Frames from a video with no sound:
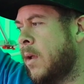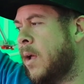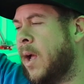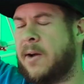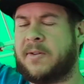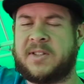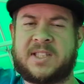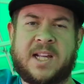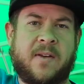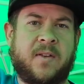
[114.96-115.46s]

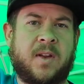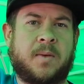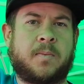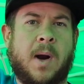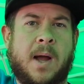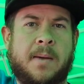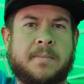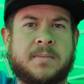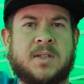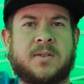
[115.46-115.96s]
was having
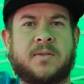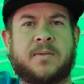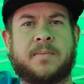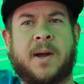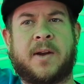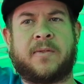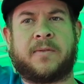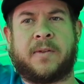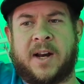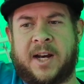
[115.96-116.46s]
problems with
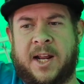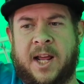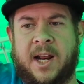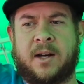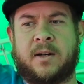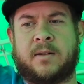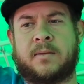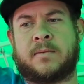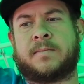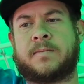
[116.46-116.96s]
my front
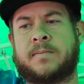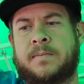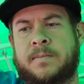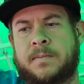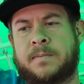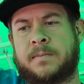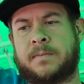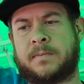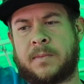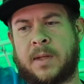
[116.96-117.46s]
end.
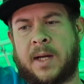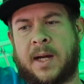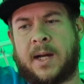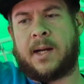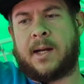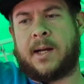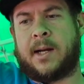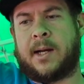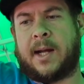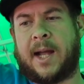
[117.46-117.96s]

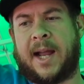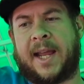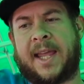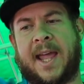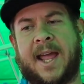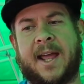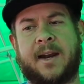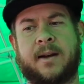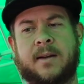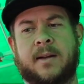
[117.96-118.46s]
I
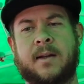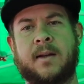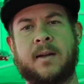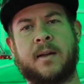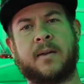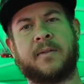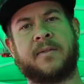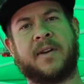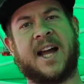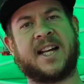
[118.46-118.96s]
can't
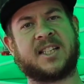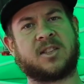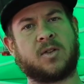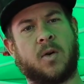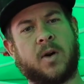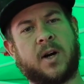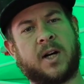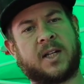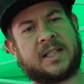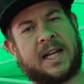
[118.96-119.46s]
fast
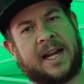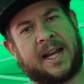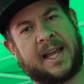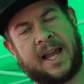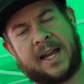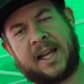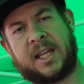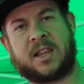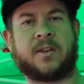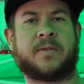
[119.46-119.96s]
corners. I
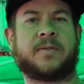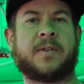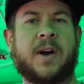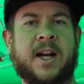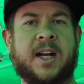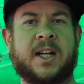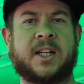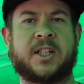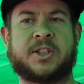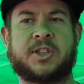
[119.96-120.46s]
can't get the
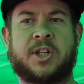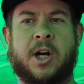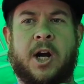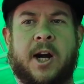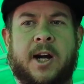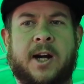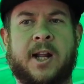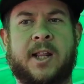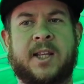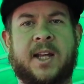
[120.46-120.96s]
front end to
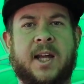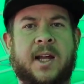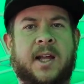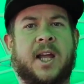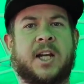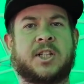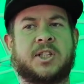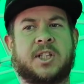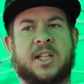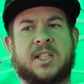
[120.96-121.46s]
turn on the
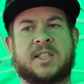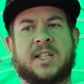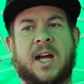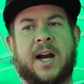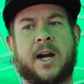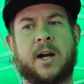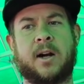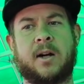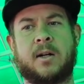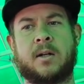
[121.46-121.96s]
edge of the
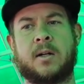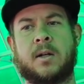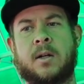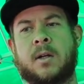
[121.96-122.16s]
tire.